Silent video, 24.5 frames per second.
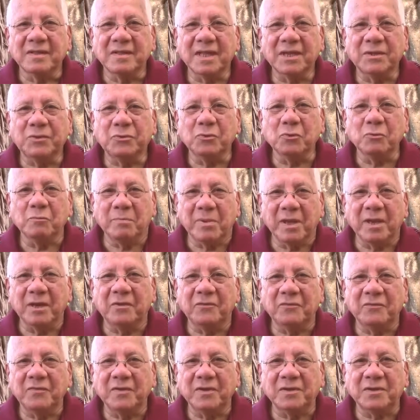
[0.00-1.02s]
that will
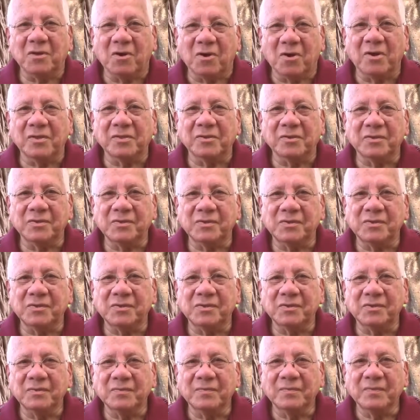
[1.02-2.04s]
benefit
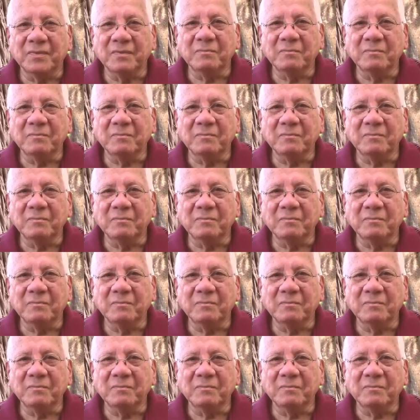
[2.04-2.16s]
others